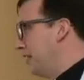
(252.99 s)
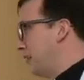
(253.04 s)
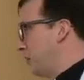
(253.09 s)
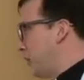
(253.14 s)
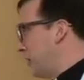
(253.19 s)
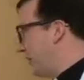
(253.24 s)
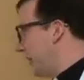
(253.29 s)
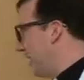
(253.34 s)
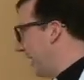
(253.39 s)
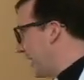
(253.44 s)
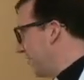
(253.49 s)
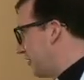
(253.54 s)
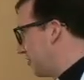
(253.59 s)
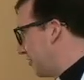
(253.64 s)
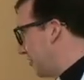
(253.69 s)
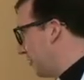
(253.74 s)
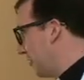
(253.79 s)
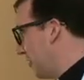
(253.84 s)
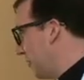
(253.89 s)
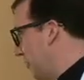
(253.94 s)
the good
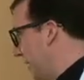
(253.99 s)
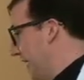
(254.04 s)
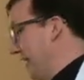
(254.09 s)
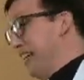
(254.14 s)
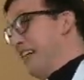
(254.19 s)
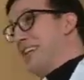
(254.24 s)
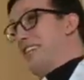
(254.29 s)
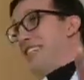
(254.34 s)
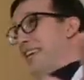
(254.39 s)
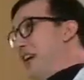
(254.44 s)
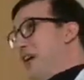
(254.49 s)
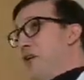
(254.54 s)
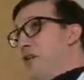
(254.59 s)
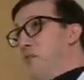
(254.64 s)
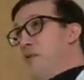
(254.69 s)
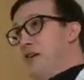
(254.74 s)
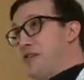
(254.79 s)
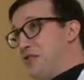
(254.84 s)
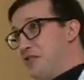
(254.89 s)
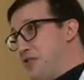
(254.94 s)
guys are going to win, because they
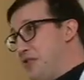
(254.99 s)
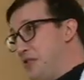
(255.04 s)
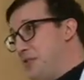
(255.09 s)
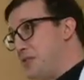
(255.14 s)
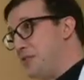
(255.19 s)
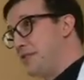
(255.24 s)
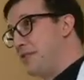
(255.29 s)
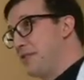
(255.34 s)
always do.